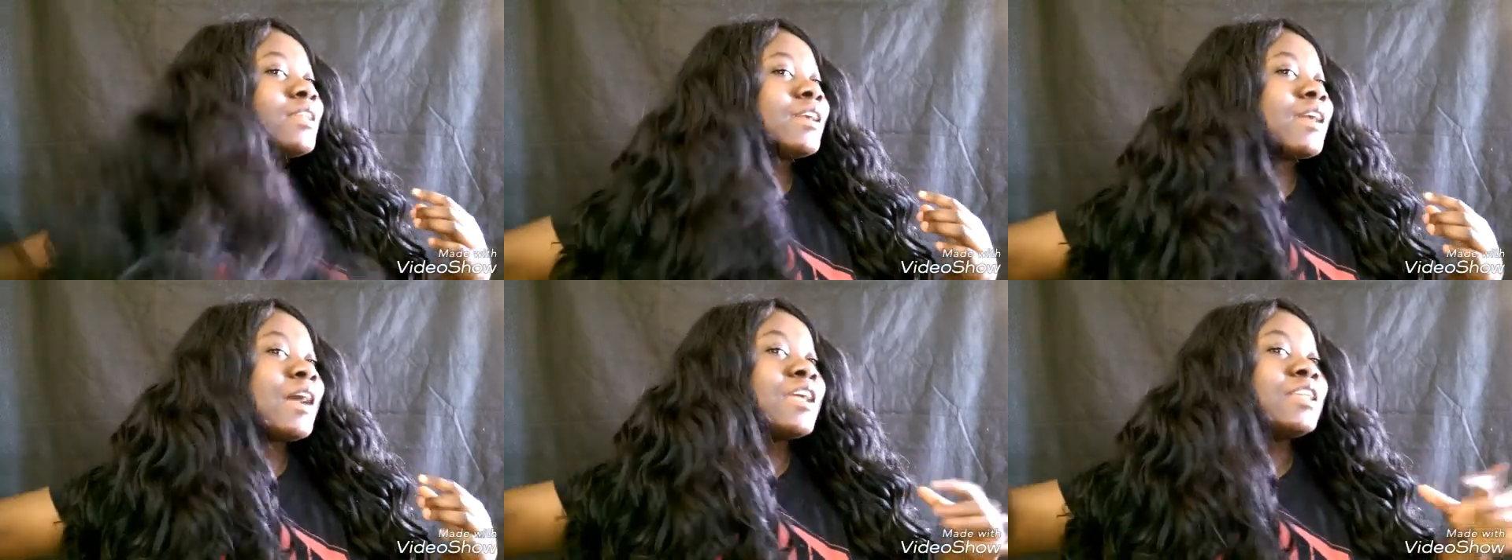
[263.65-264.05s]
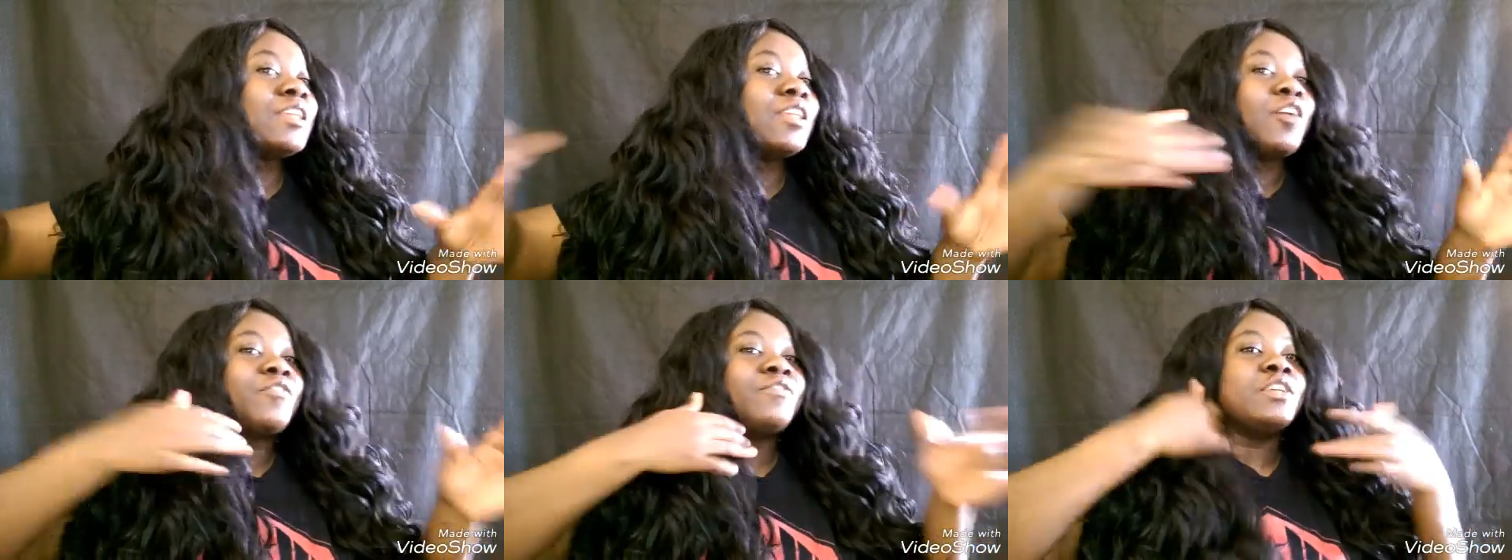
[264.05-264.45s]
Like, I
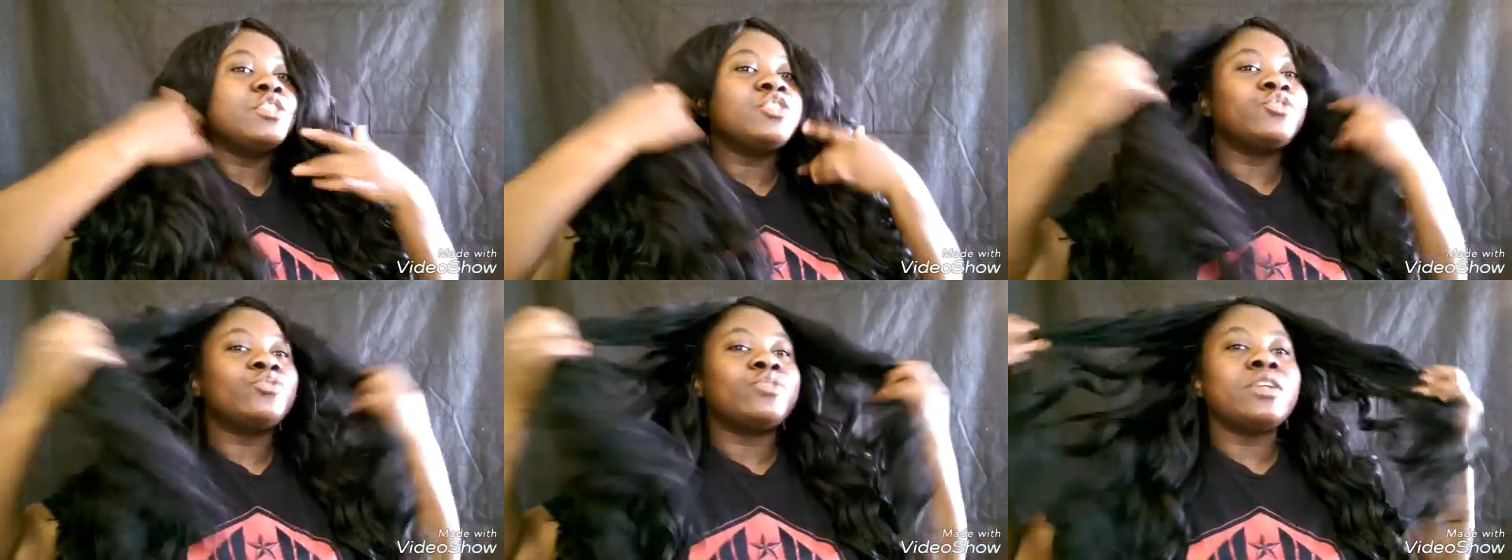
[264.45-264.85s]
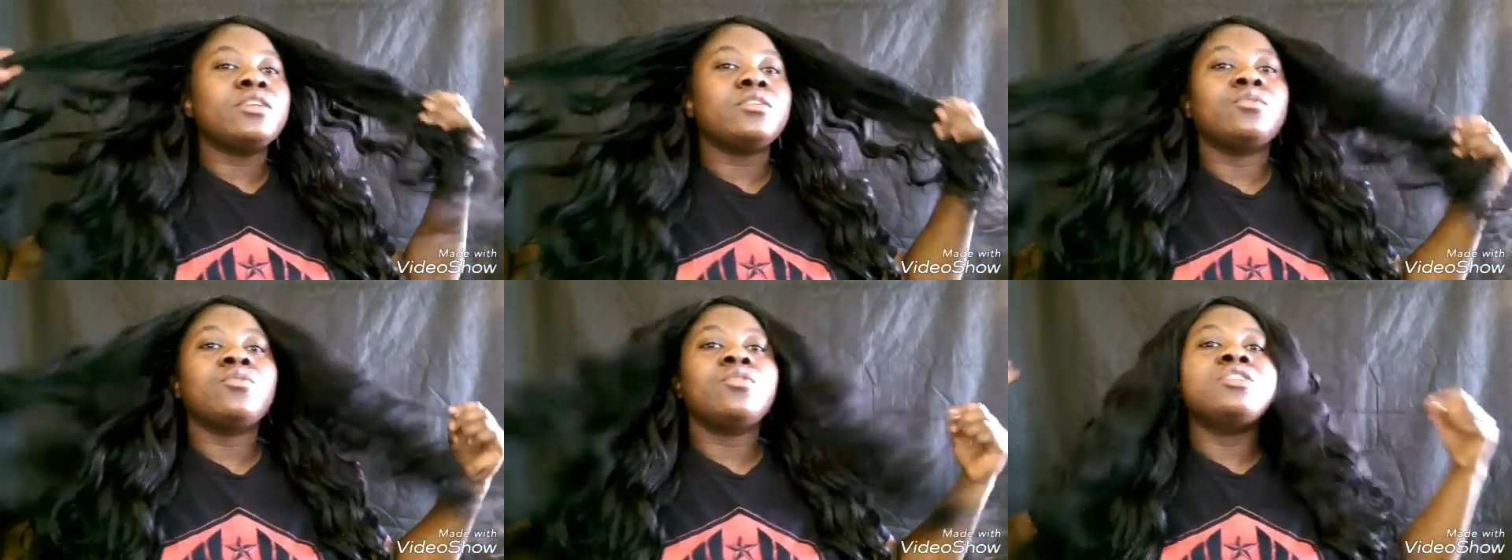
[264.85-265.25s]
love the
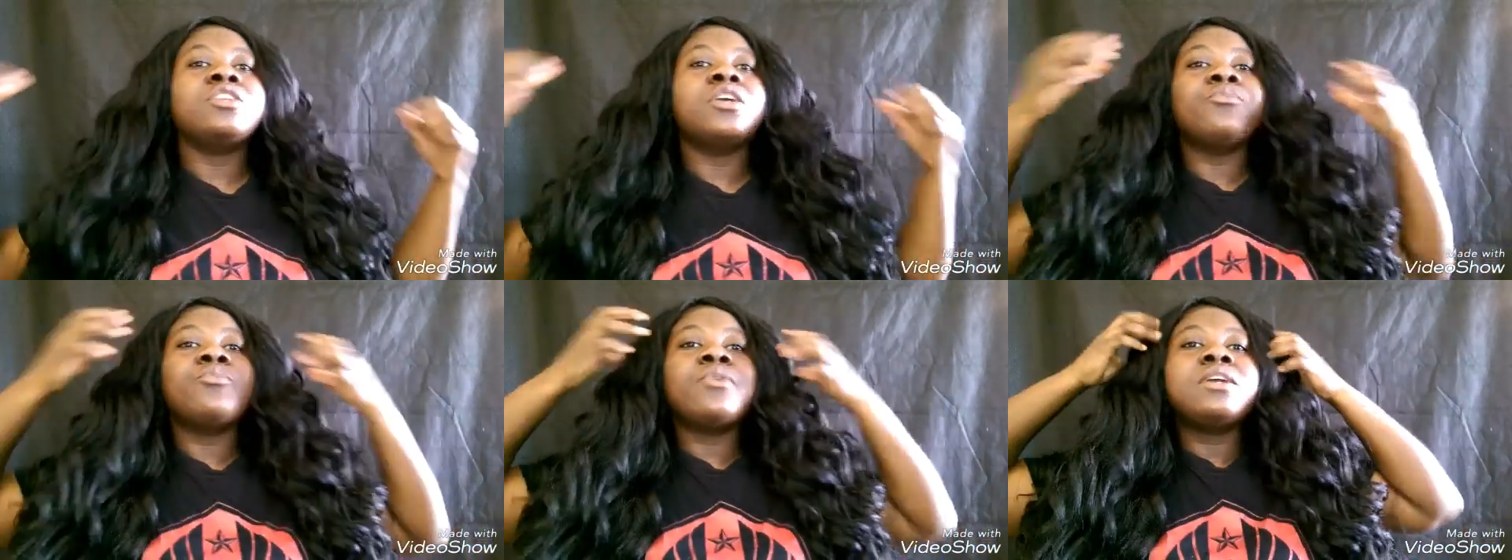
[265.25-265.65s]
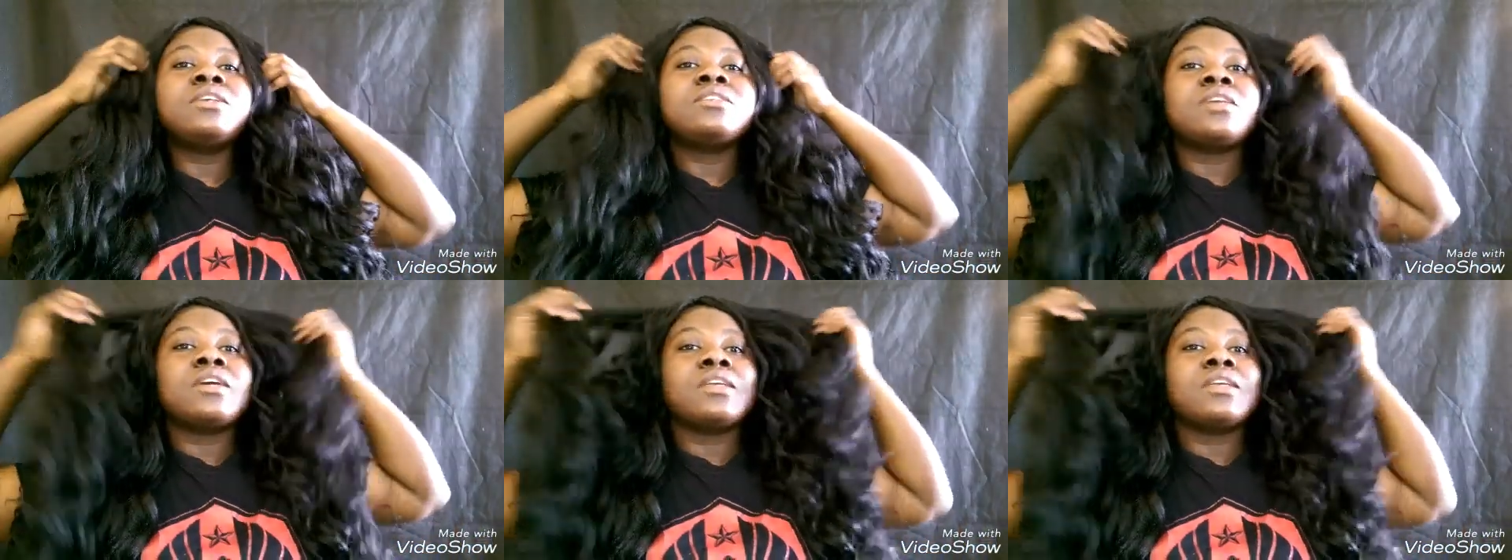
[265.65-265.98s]
straight crochet braids,